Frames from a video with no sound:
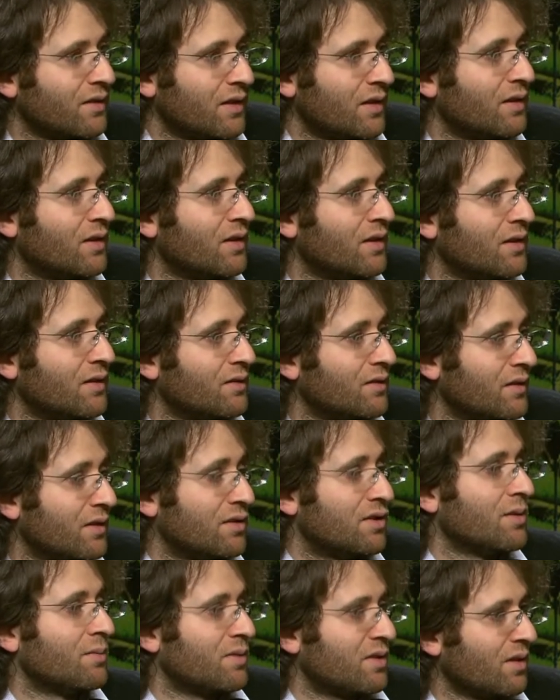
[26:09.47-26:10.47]
in these
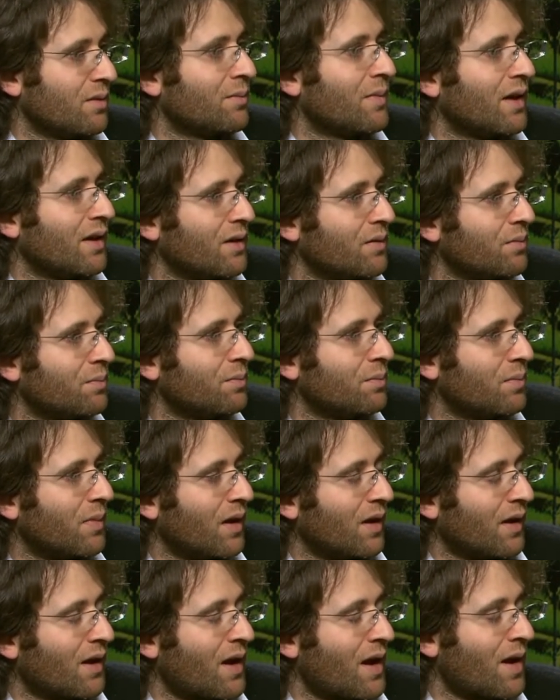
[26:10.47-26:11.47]
Egyptian-made
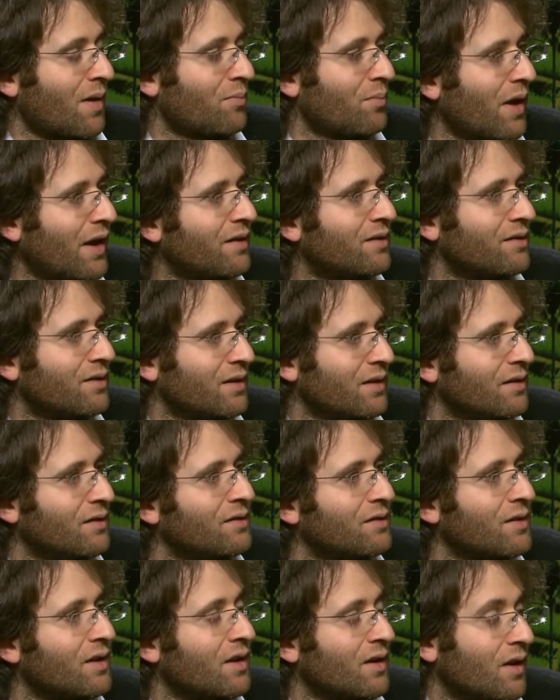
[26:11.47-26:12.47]
bed
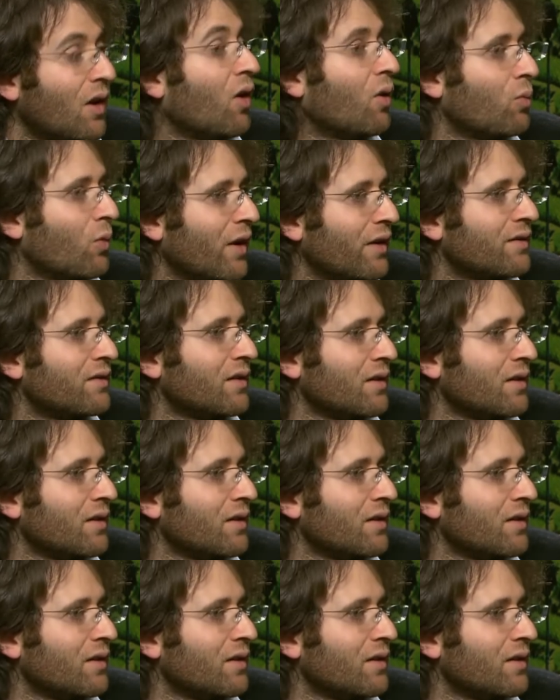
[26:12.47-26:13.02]
sheets on